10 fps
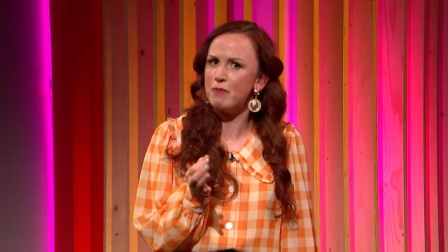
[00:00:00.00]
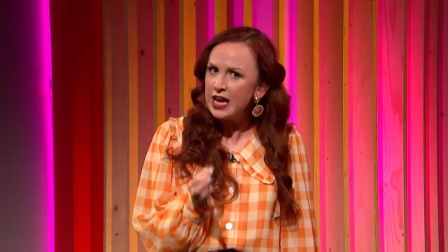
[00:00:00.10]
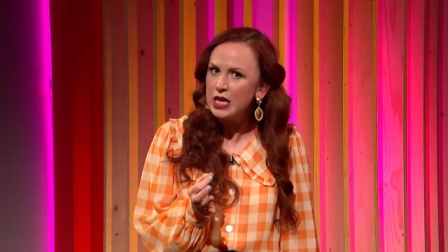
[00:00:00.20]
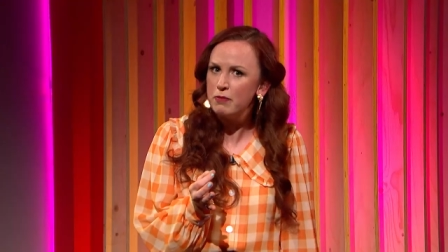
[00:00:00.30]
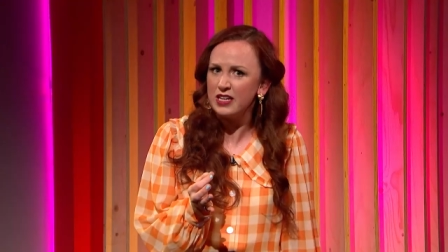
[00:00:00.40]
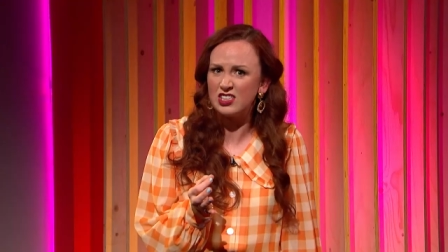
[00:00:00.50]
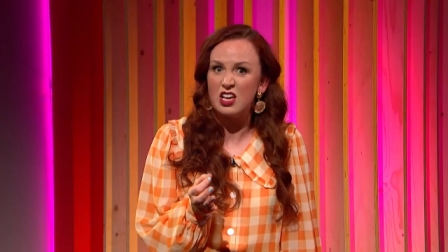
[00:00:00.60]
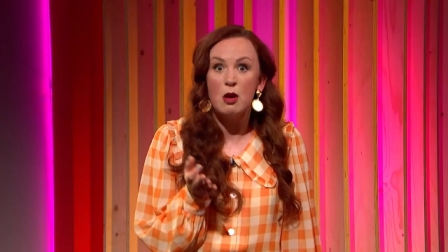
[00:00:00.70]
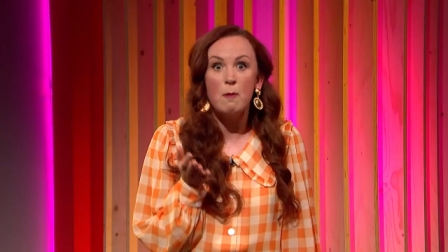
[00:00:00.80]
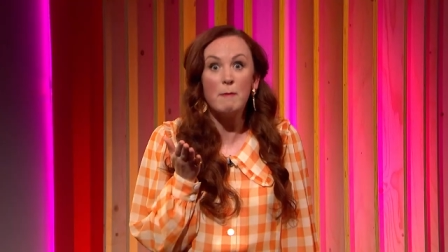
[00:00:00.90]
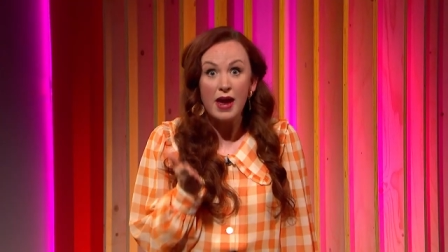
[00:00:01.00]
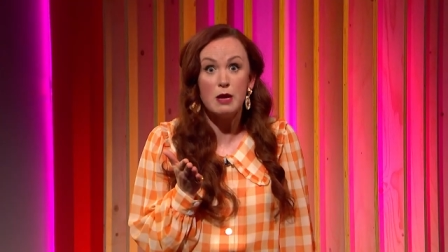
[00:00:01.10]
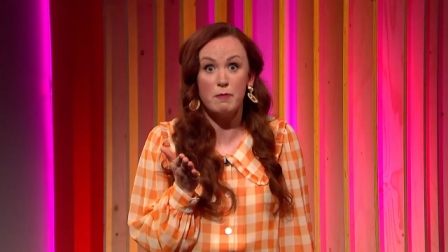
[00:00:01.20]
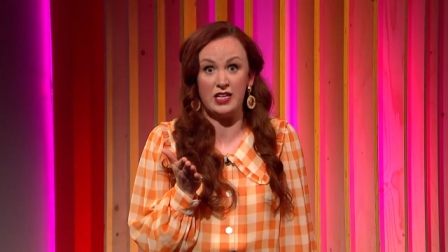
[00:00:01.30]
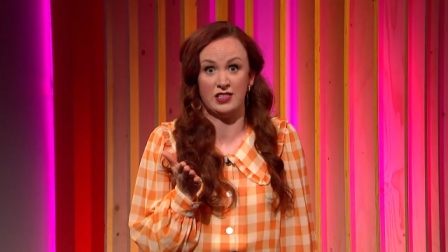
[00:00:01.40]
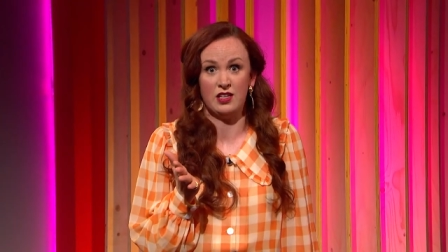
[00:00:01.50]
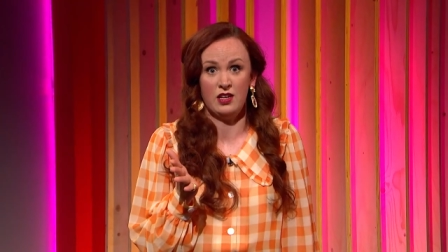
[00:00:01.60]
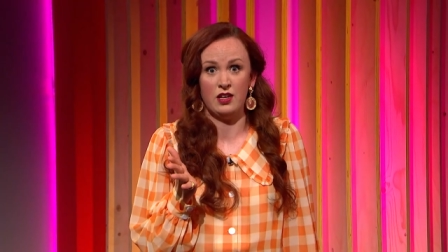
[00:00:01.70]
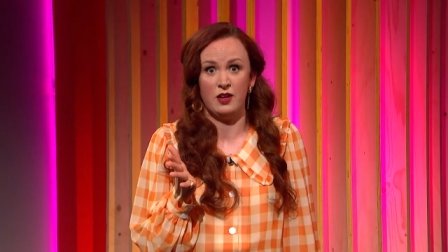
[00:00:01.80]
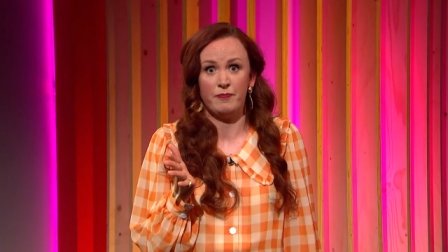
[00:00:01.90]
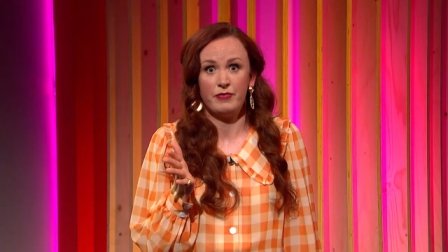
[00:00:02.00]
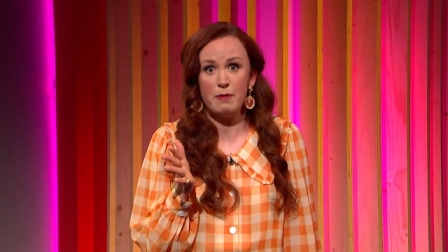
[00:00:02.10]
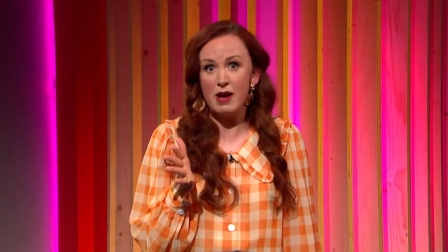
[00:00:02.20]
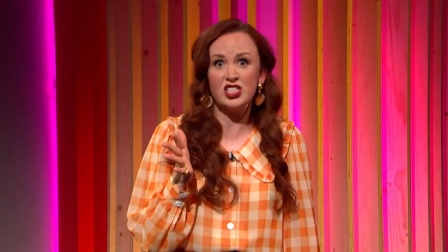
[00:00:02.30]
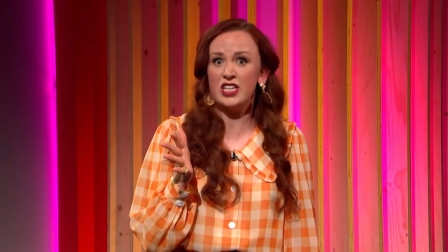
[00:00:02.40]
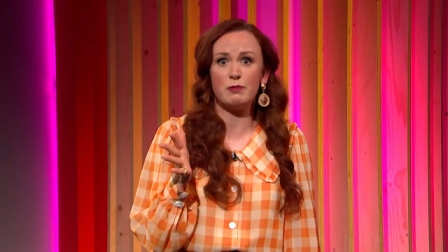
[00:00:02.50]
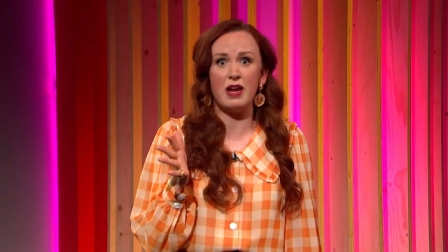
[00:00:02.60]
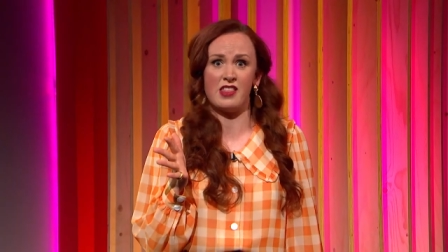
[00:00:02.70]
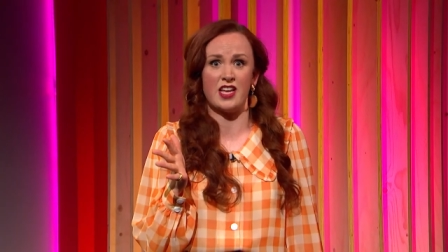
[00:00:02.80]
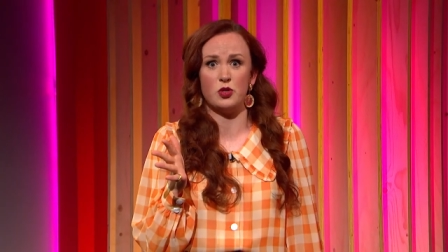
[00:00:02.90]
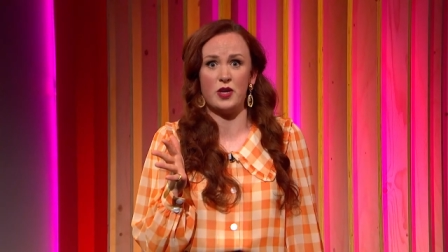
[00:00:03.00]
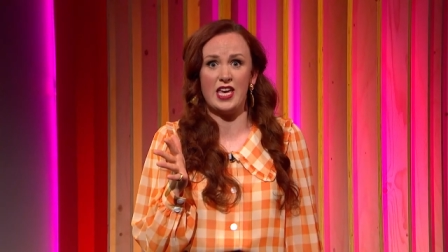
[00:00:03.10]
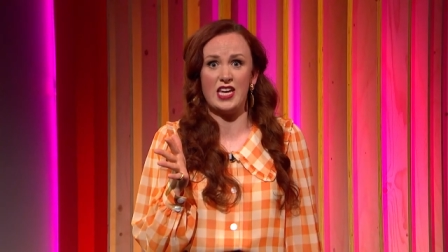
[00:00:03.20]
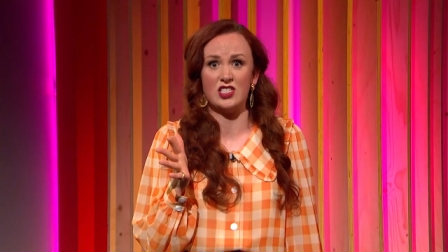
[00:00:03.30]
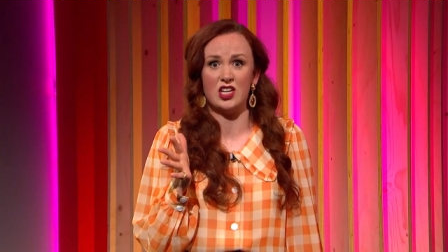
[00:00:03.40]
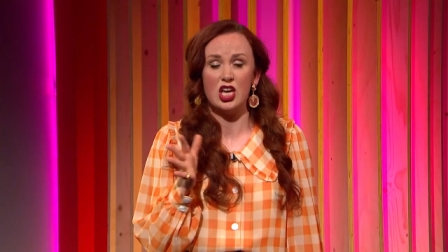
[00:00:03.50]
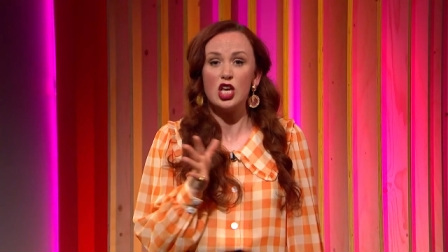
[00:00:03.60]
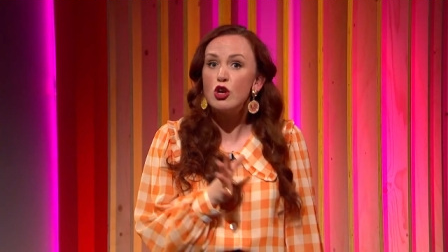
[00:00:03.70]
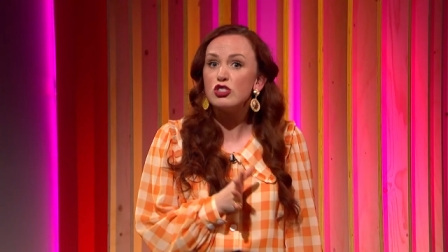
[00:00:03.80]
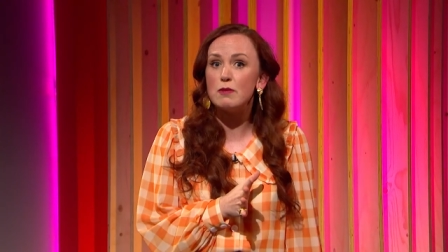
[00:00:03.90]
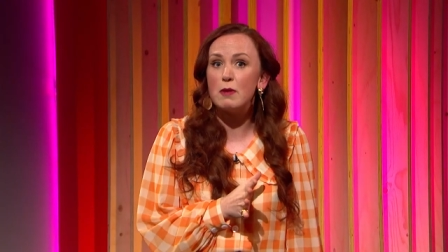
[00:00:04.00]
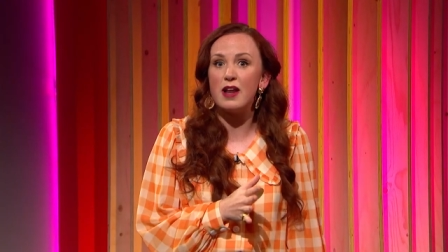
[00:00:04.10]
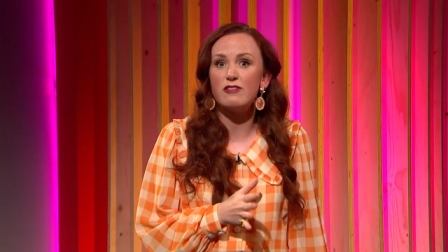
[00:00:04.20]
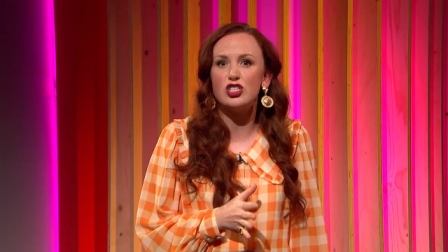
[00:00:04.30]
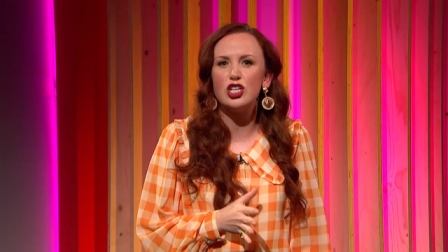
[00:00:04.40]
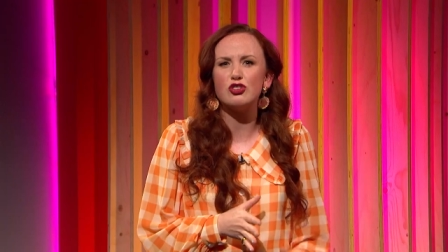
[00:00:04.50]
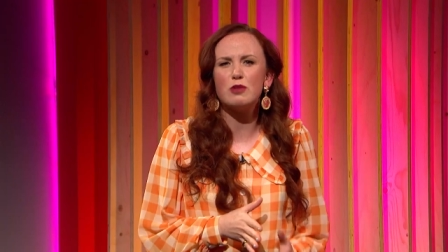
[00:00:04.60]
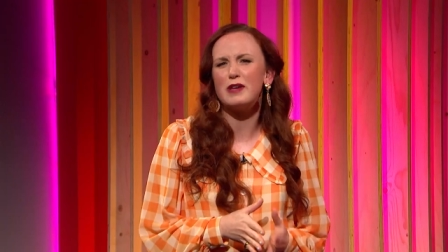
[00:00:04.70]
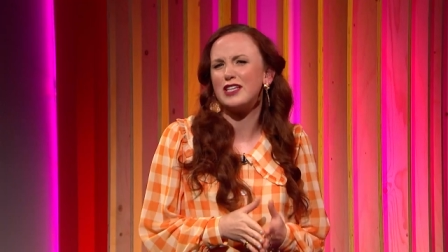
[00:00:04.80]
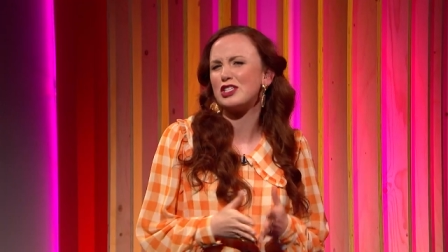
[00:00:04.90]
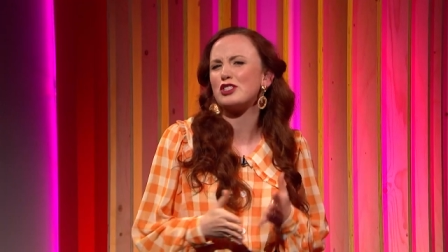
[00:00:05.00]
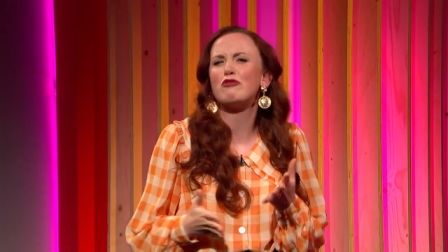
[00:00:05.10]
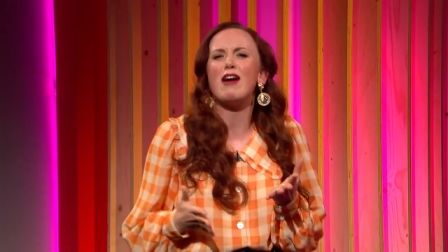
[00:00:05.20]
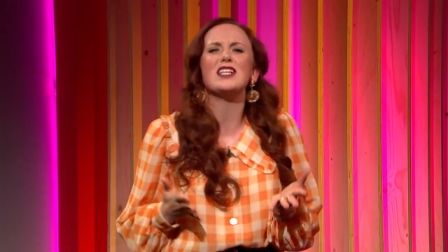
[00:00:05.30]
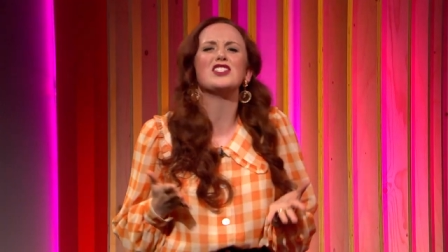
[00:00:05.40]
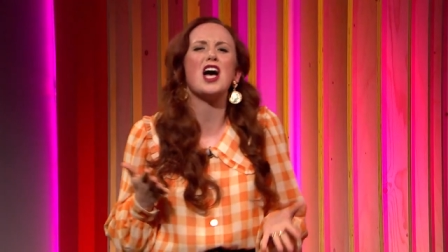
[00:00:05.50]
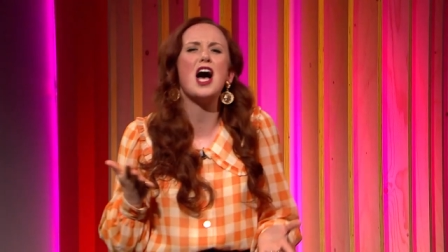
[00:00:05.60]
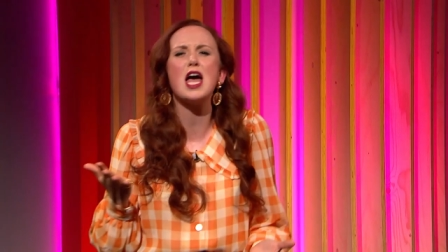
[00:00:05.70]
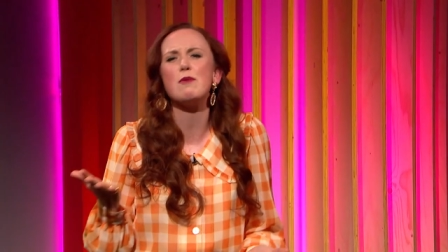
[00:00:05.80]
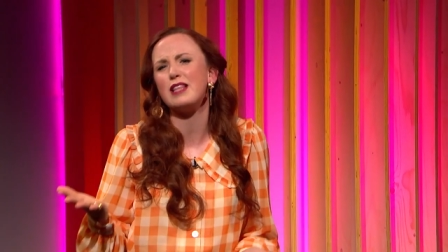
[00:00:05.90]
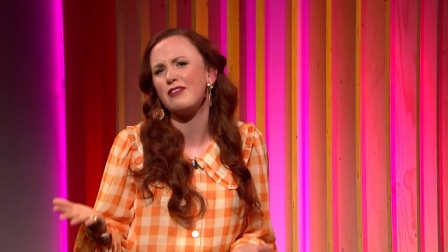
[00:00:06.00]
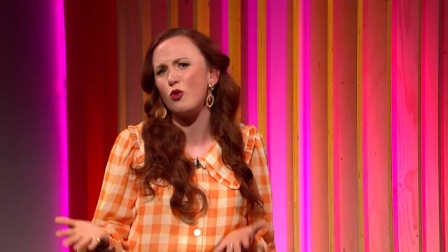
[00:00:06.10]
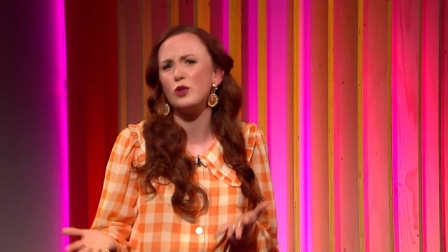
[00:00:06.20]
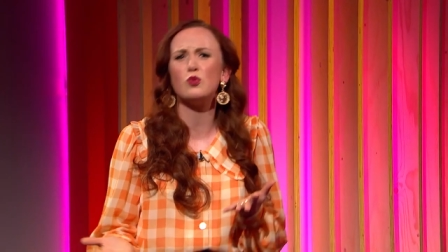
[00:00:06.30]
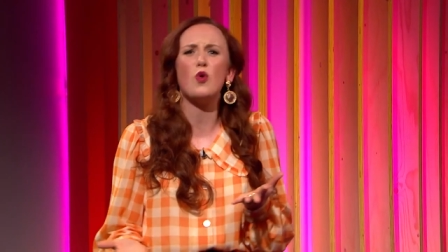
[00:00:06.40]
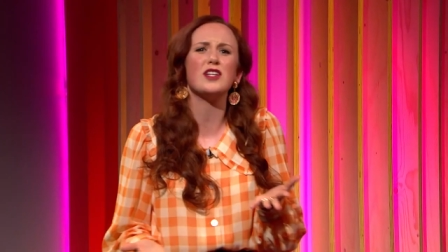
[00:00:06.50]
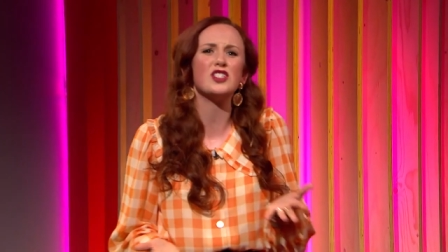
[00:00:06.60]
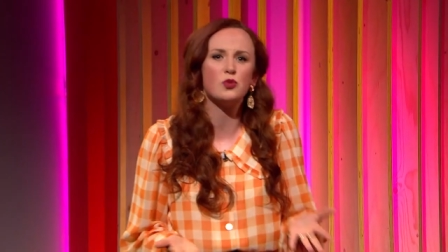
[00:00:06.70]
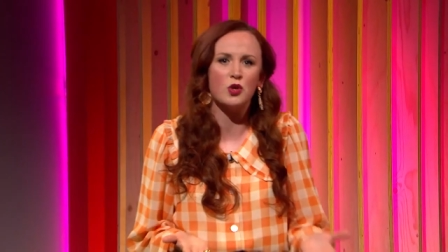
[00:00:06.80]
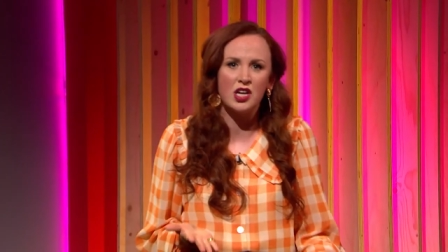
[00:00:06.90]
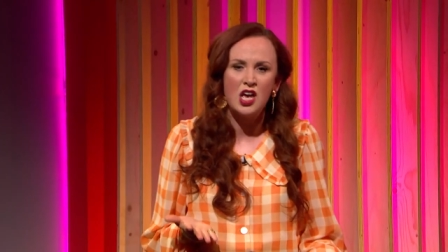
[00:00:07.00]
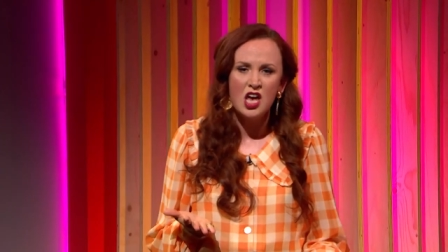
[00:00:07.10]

babies. Babies! Imagine explaining that to a kid. Usually people have children because it's the right time and they've always wanted one,